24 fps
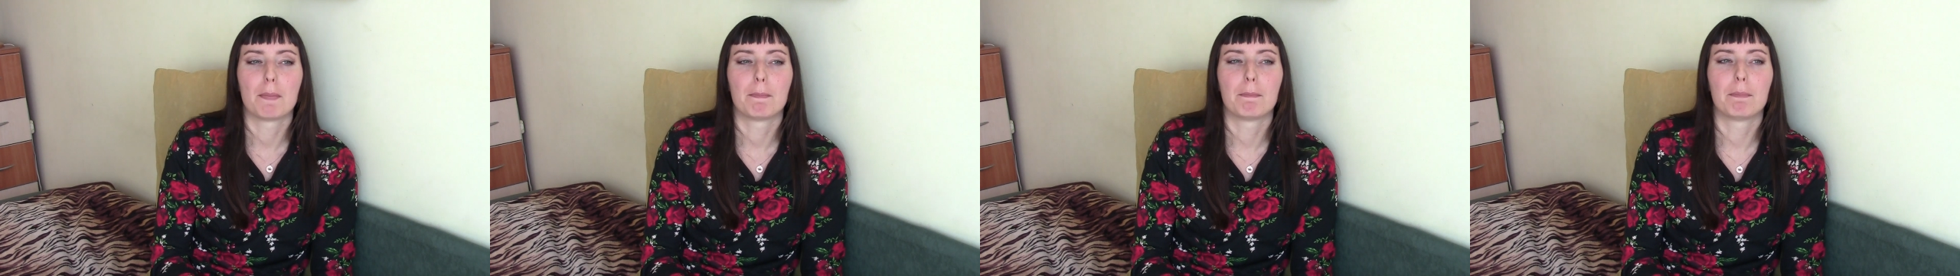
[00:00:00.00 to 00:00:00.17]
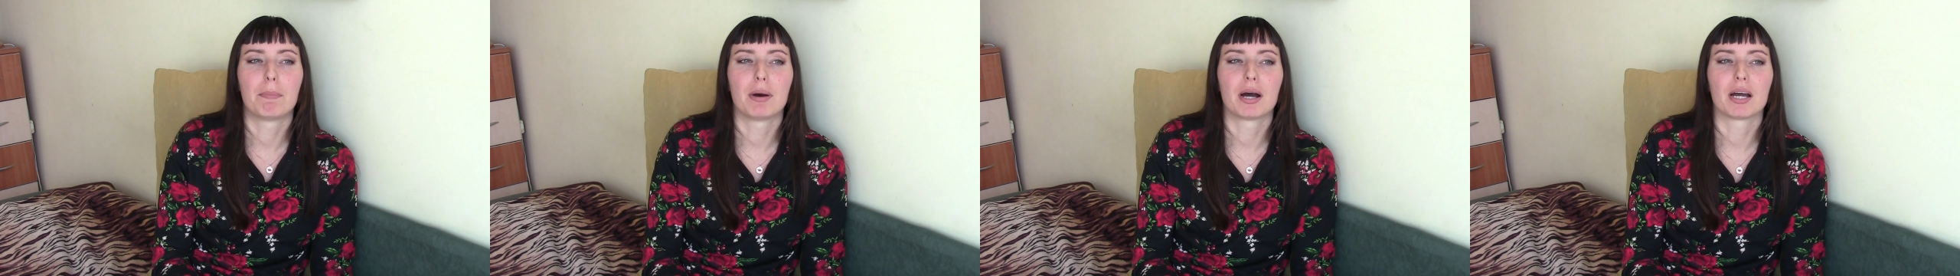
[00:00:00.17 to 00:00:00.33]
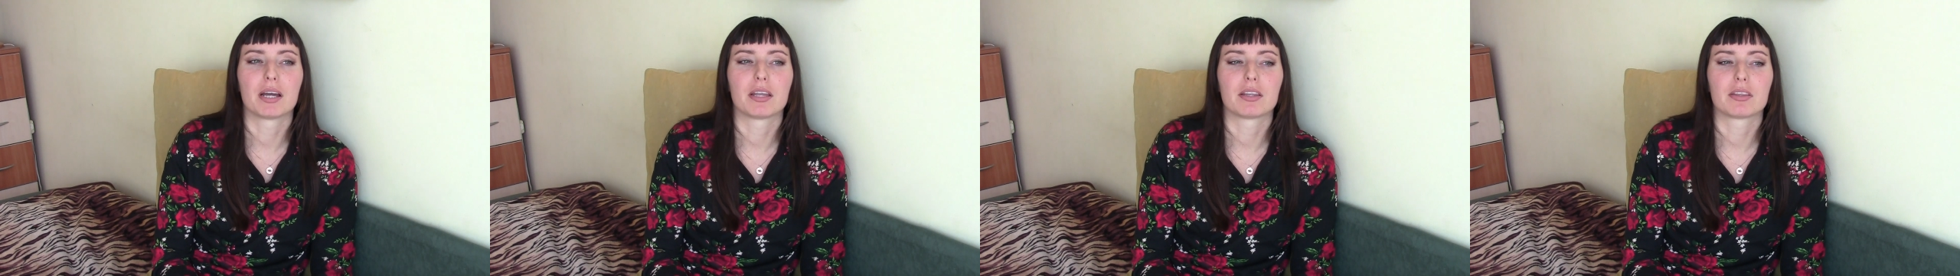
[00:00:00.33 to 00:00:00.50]

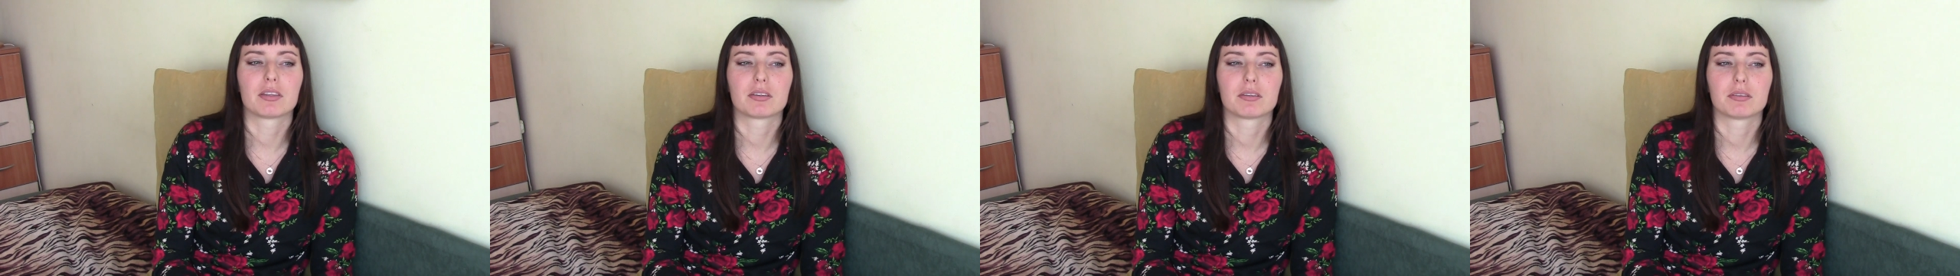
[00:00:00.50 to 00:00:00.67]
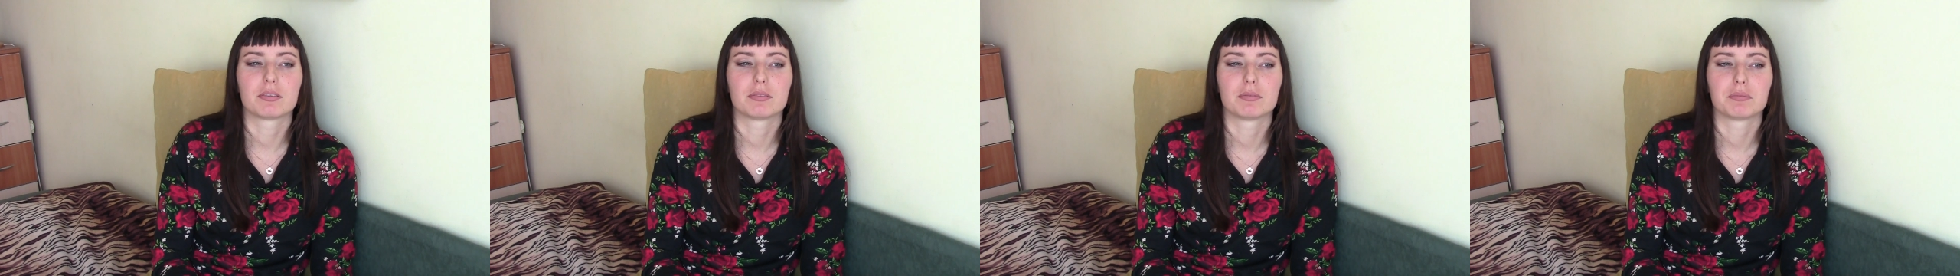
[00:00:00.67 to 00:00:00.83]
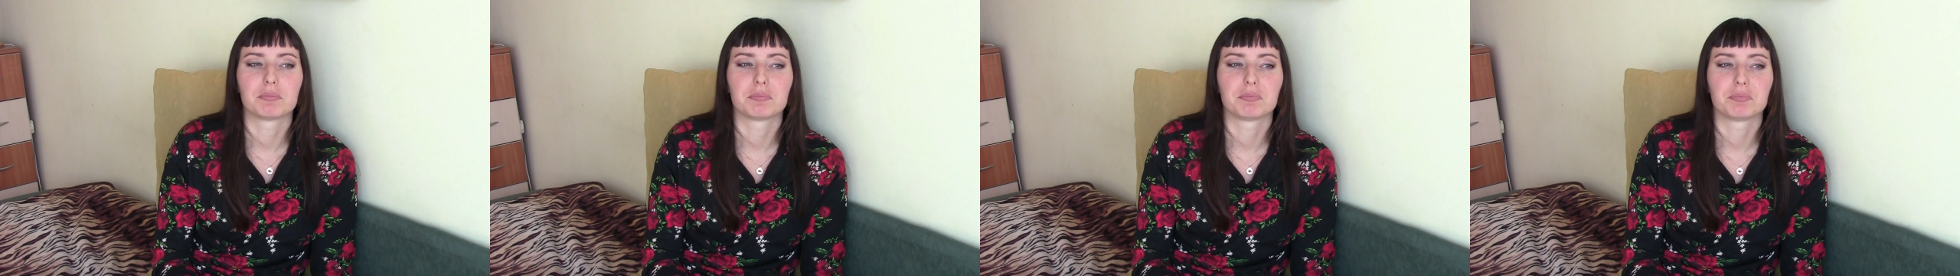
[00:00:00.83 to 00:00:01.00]
But
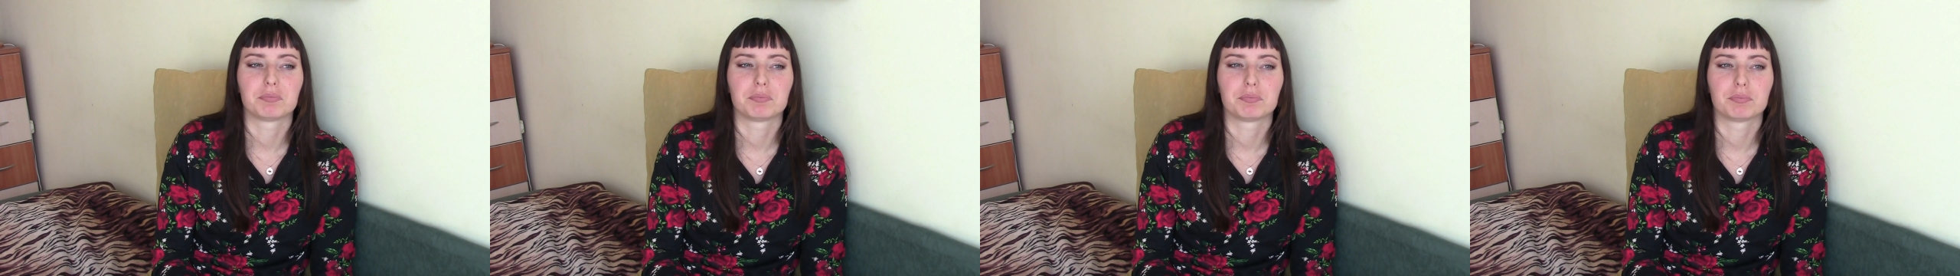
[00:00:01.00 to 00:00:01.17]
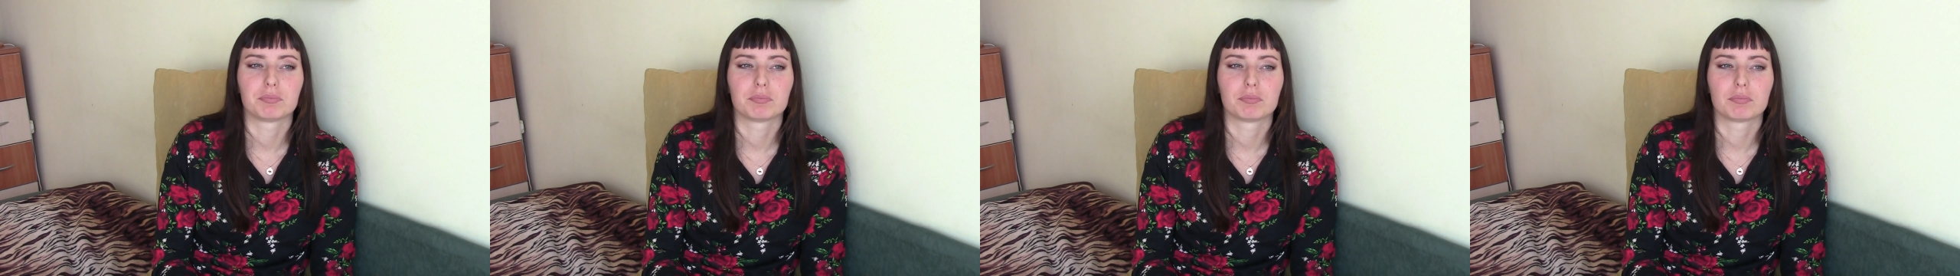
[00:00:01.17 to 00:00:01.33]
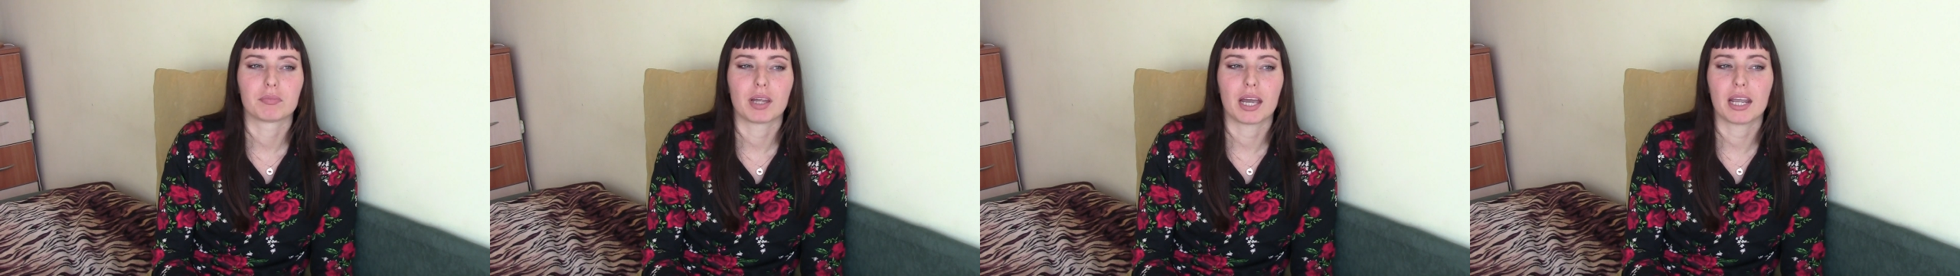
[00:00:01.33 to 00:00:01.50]

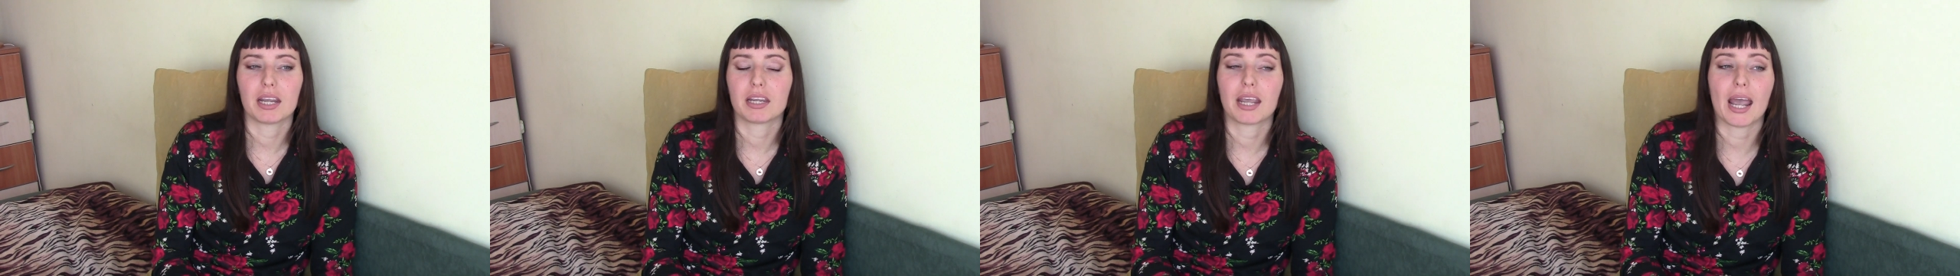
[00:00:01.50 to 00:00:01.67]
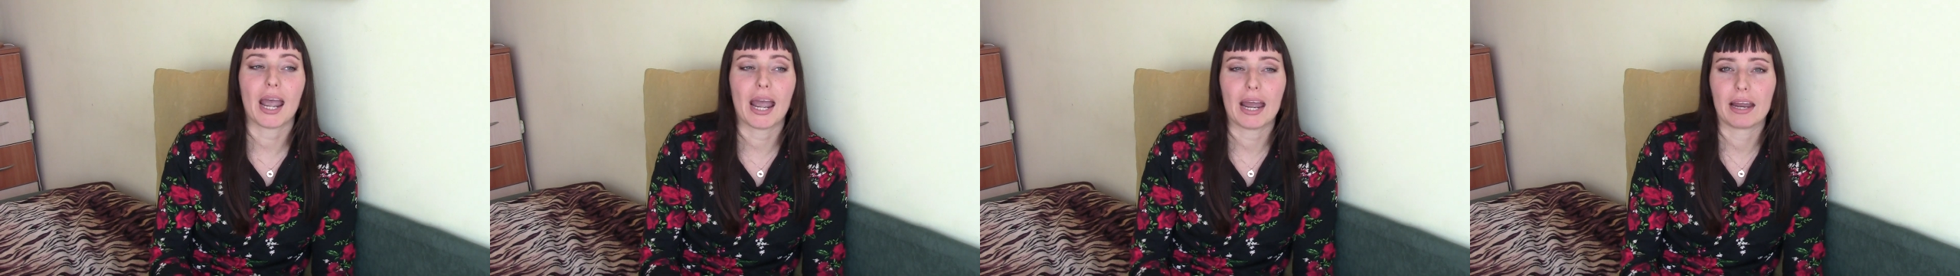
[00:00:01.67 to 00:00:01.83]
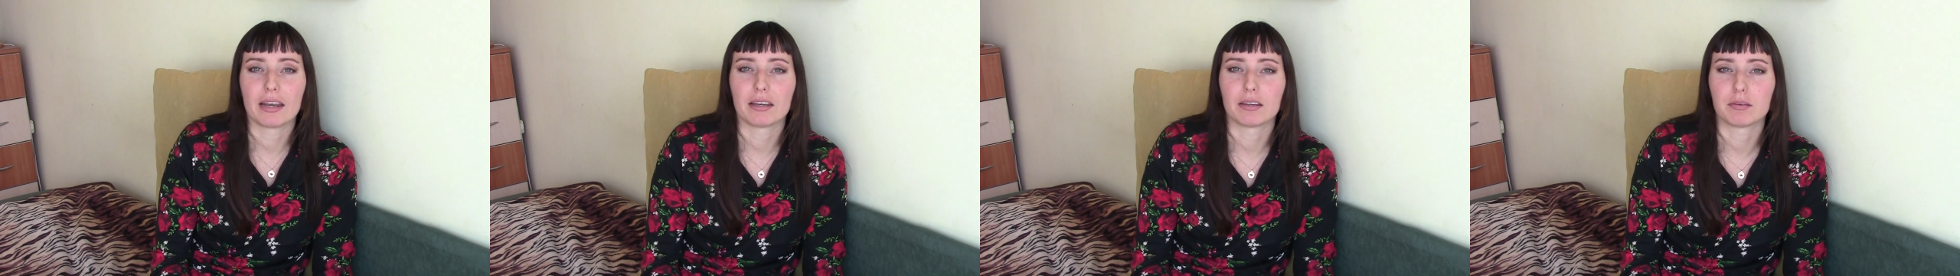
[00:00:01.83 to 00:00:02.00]
I
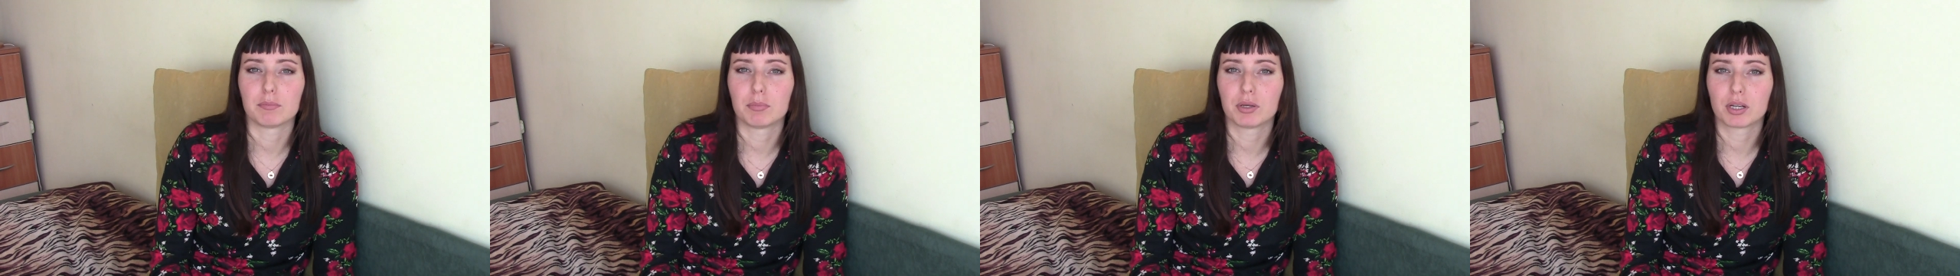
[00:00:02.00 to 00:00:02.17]
can't